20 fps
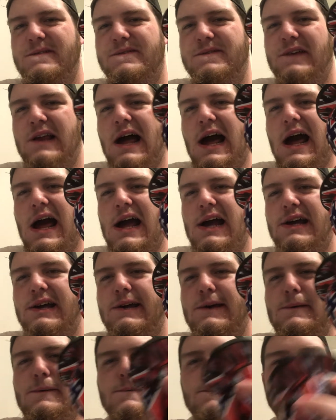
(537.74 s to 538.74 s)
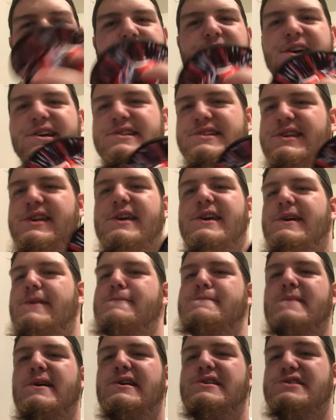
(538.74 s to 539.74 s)
flag Dixie
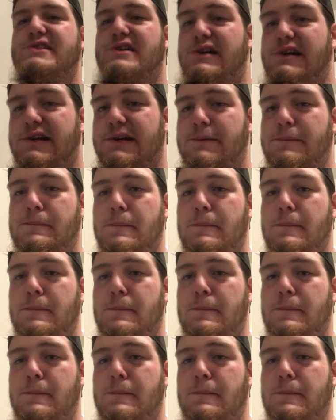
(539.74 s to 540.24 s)
mud jug.